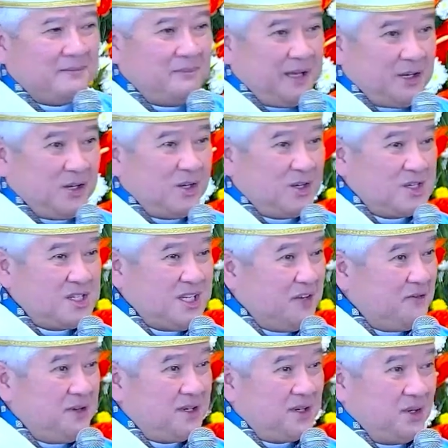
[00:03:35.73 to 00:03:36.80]
Because
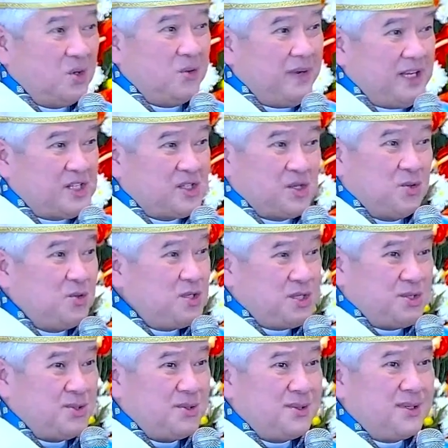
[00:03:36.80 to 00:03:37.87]
if you're always so
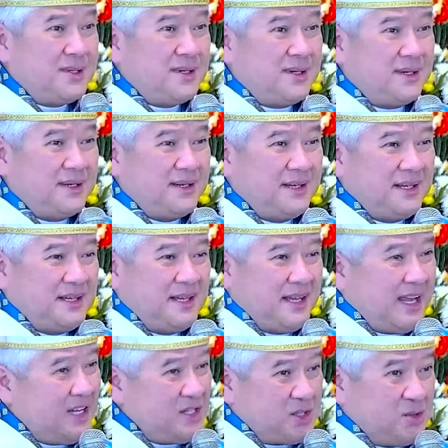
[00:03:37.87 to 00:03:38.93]
sure
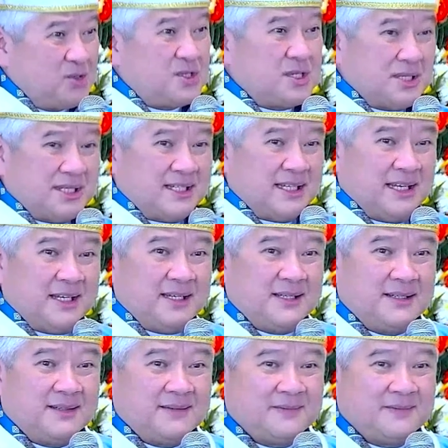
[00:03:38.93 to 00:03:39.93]
and so certain,